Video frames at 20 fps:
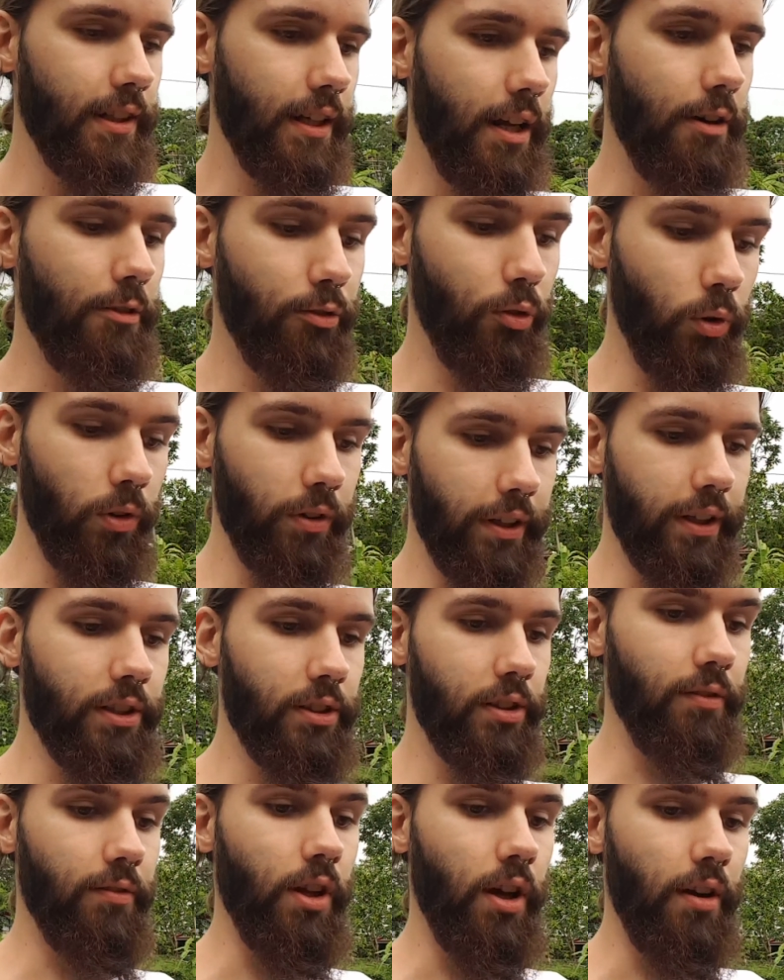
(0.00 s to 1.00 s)
in that
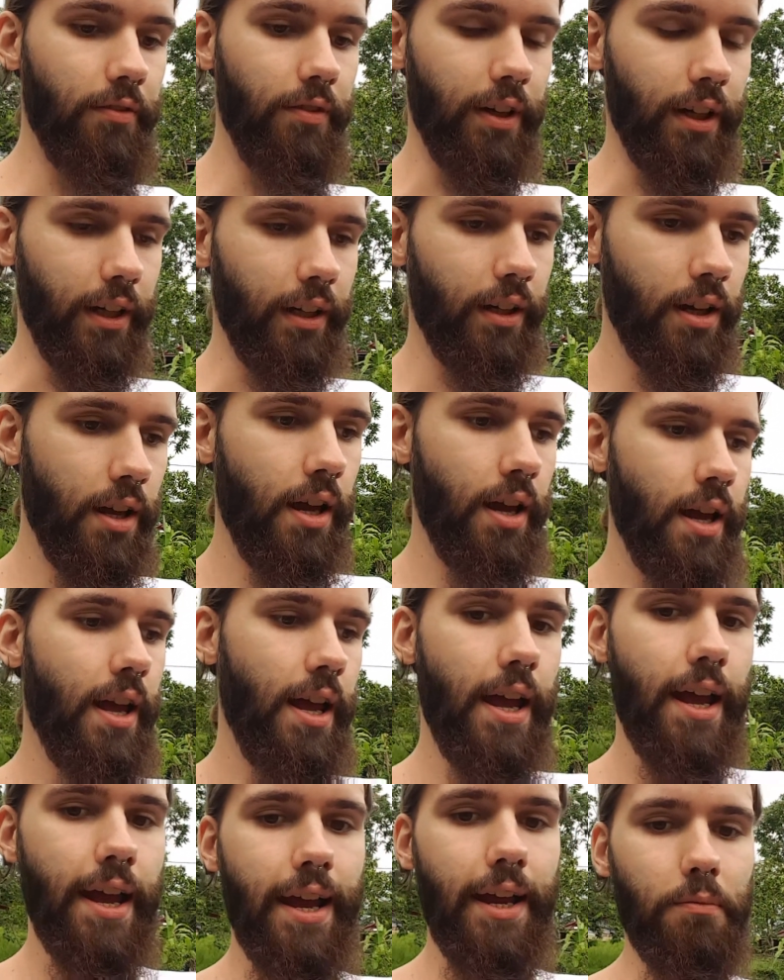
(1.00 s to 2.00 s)
fullness of loving
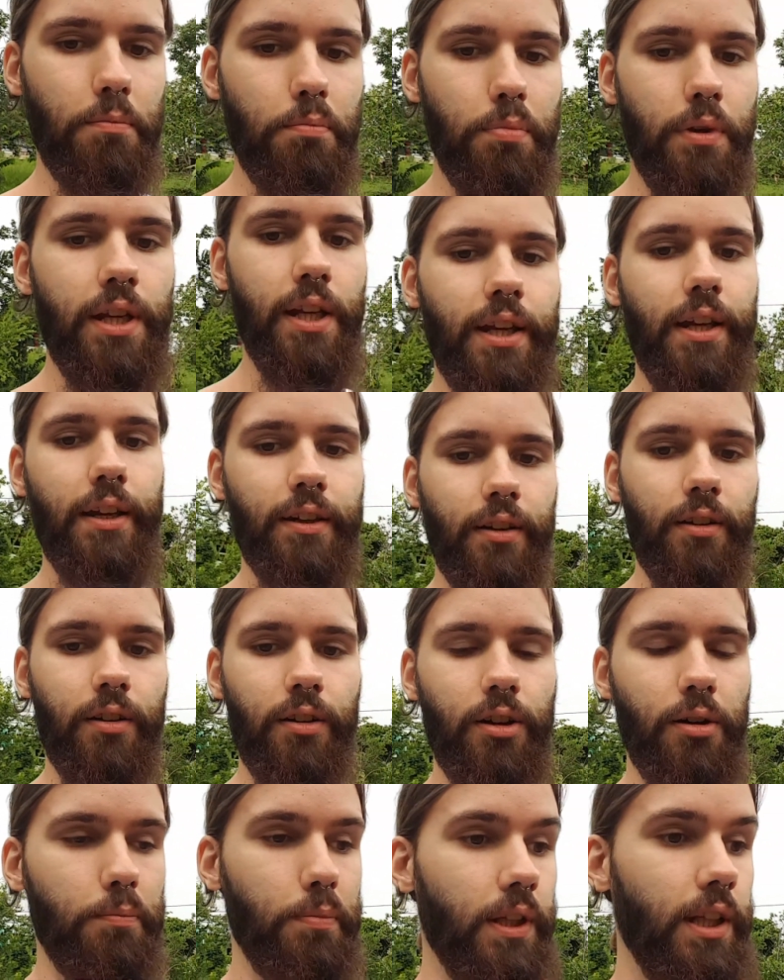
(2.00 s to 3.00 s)
and being
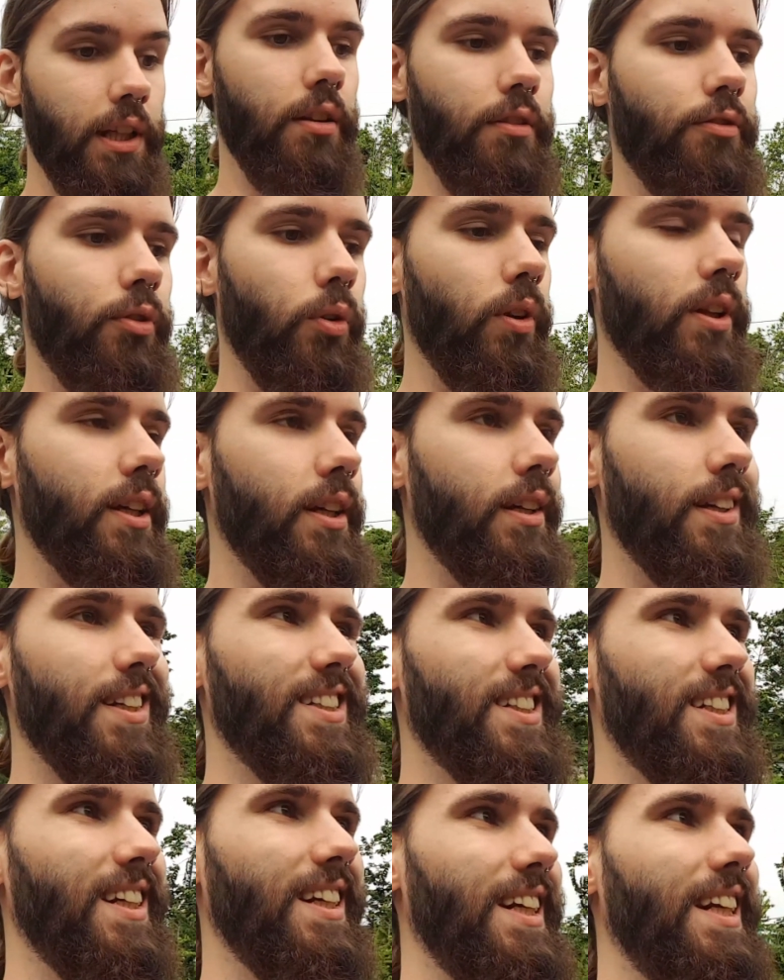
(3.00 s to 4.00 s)
completely full, and it
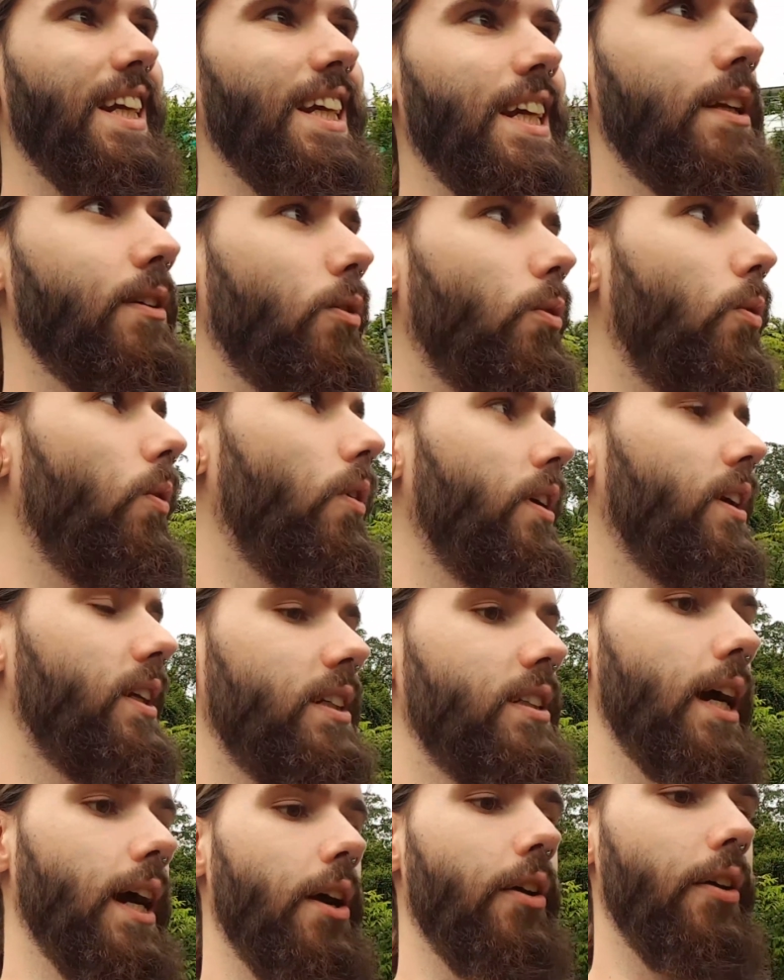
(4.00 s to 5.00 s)
doesn't need or
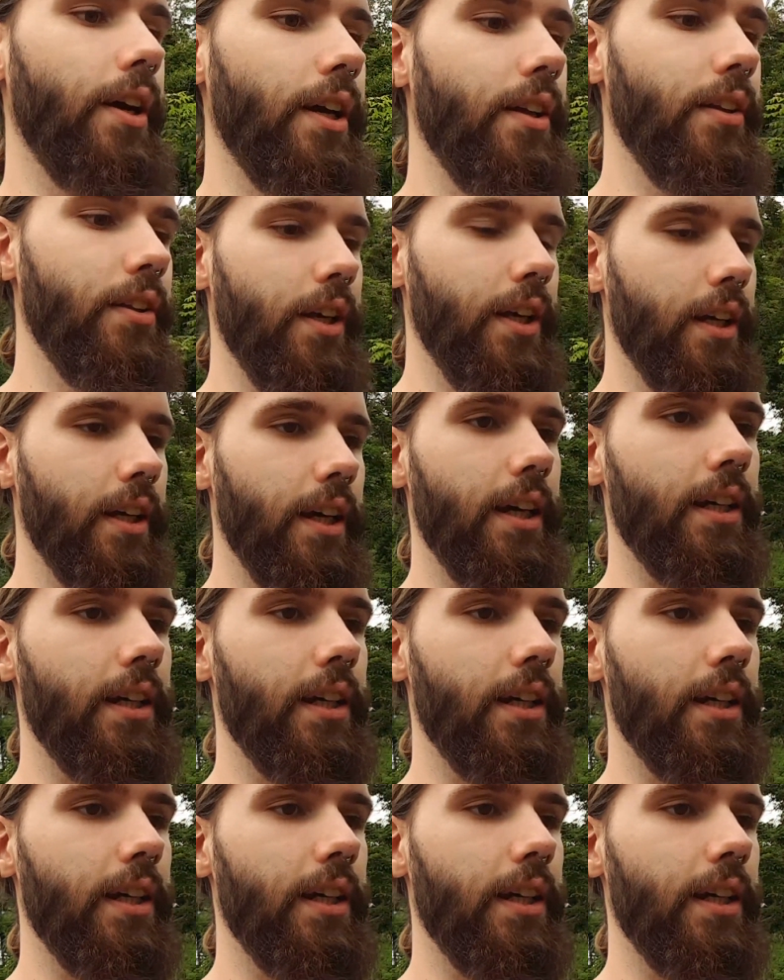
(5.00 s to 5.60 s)
desire anything.